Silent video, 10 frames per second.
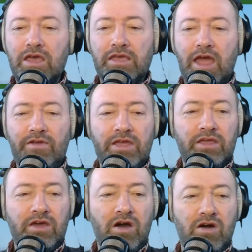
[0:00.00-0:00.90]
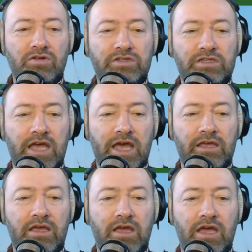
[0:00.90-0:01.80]
Gary and Carl says,
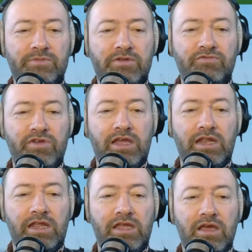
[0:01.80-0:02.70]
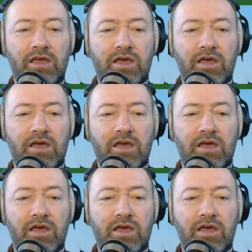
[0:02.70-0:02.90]
Hank has me really